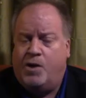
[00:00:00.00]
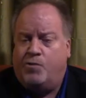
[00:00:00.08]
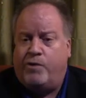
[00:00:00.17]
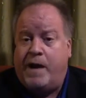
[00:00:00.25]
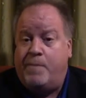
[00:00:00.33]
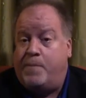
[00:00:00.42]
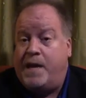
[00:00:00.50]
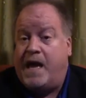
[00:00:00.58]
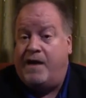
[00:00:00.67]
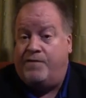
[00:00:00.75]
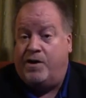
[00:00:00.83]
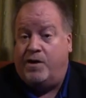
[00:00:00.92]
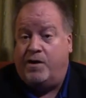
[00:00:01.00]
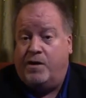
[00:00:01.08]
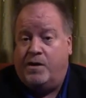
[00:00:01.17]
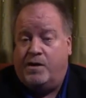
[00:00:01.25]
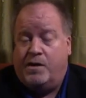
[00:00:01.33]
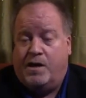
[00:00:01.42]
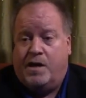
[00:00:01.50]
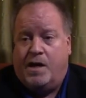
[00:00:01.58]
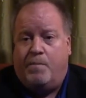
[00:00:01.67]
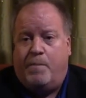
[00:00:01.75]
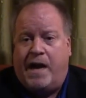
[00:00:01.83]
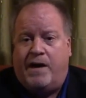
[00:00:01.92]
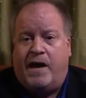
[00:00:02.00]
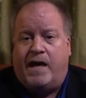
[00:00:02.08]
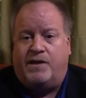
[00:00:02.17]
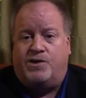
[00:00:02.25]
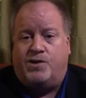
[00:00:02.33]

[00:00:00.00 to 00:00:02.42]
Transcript: rape behavior may not